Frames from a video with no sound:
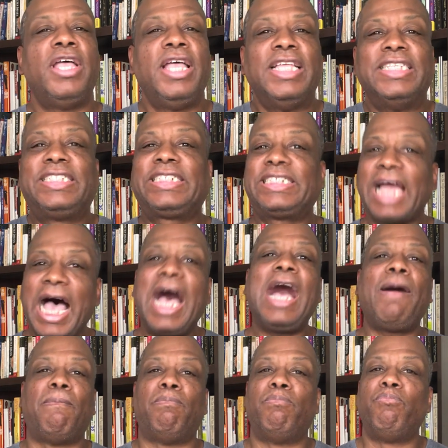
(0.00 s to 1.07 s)

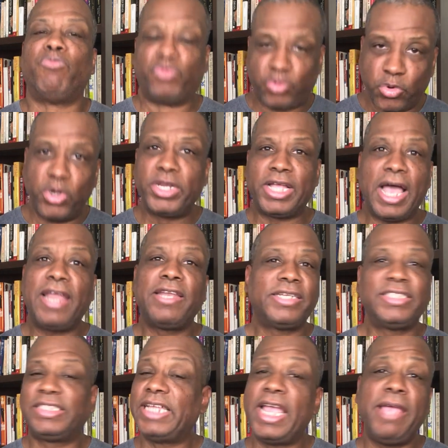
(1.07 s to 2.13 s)
stop doing kind of the
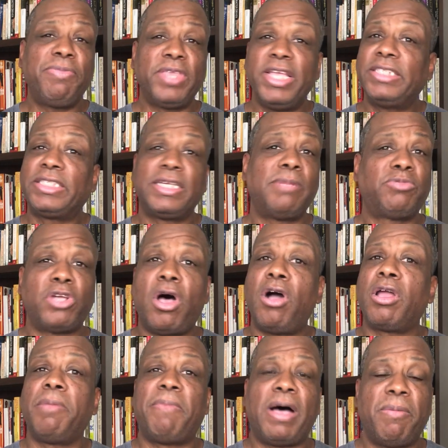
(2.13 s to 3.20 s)
same things that I'm
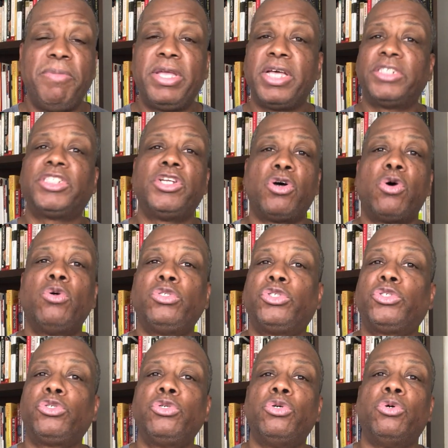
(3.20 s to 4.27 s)
talking about because it holds
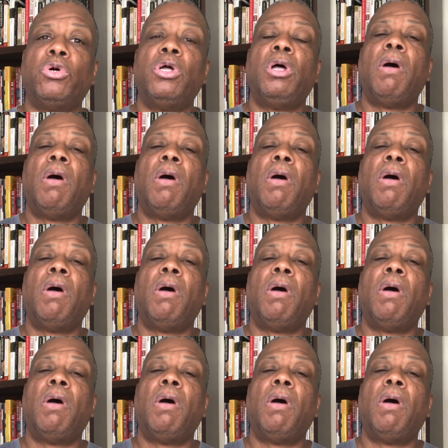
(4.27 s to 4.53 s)
true.